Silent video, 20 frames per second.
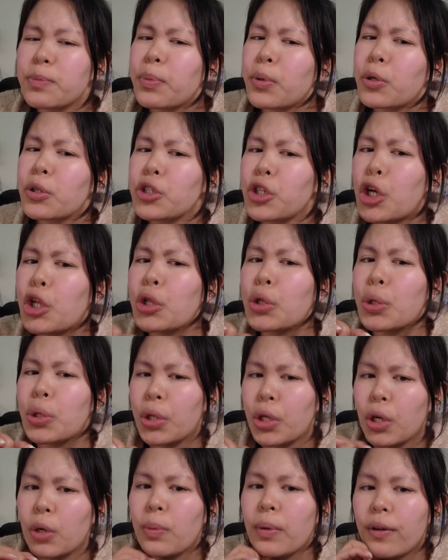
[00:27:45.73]
splurge a
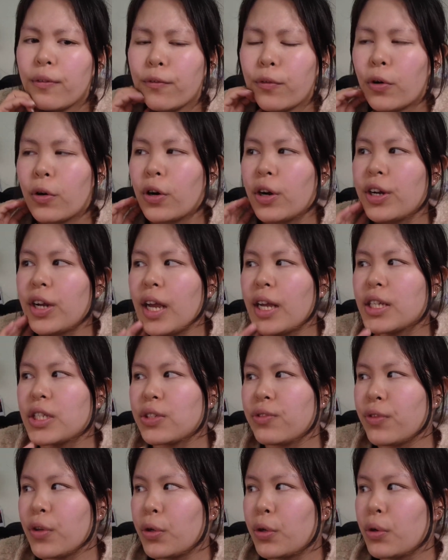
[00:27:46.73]
little bit for a
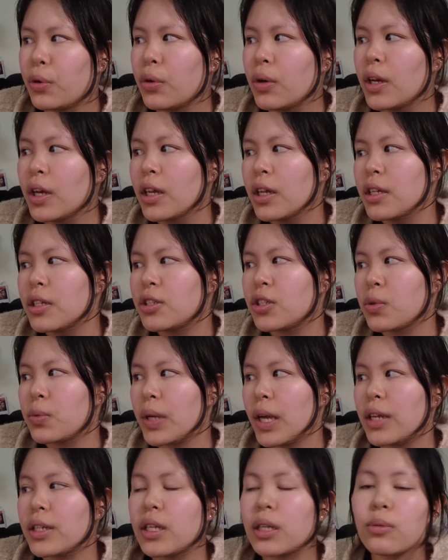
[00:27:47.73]
nice view? So
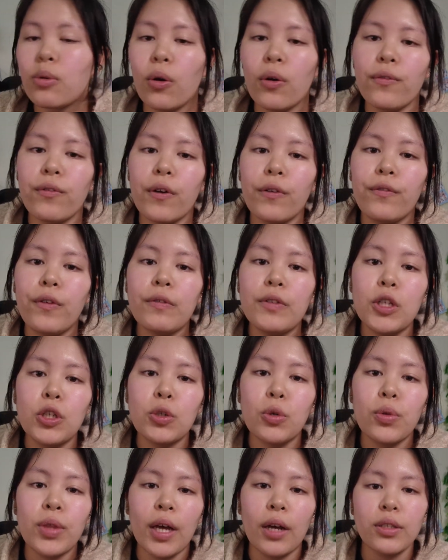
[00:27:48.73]
we ended up going for
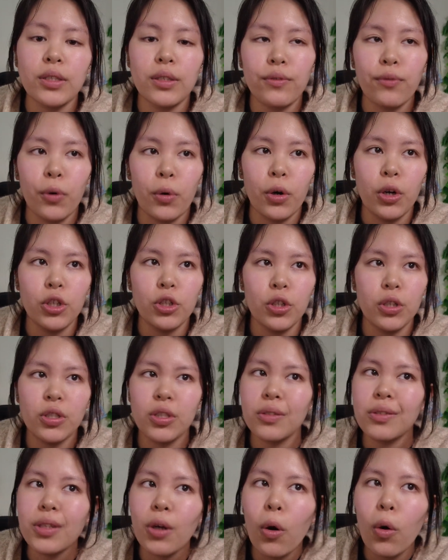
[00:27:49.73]
52,400.
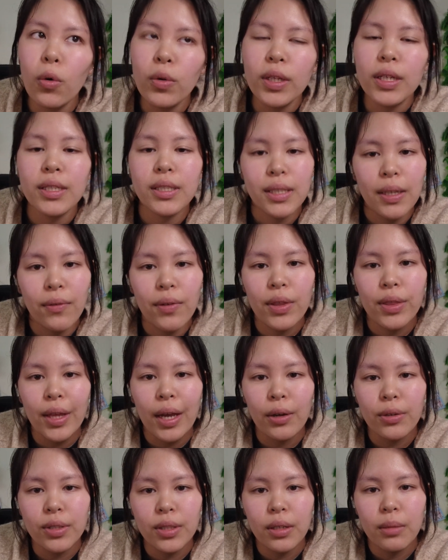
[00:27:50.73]
So it's only
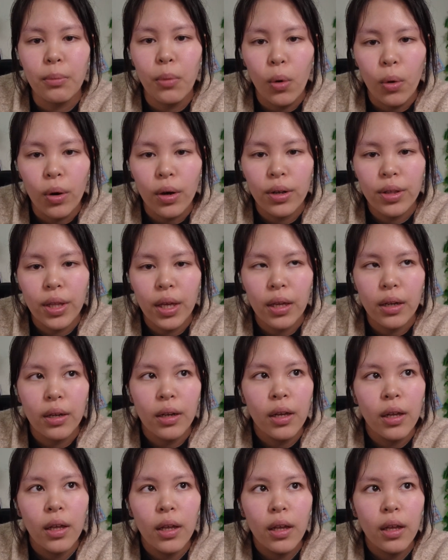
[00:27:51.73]
7,000 more than
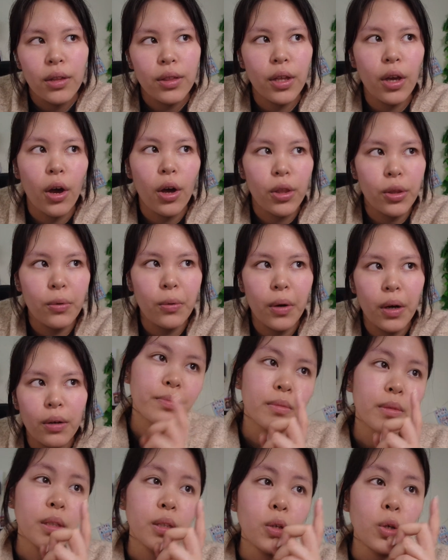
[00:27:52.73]
the other one.
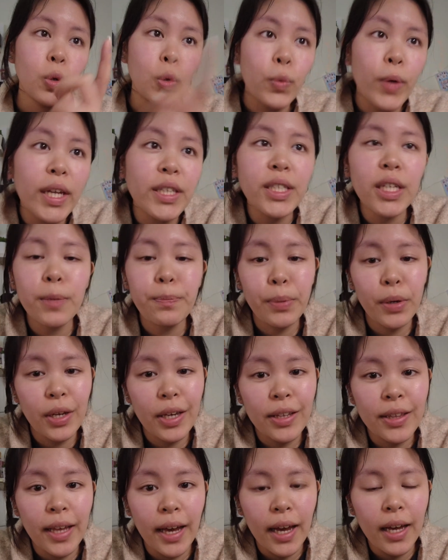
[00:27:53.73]
We ended up
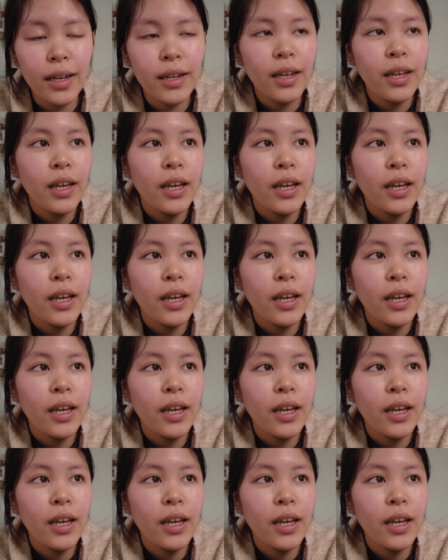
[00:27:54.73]
booking that,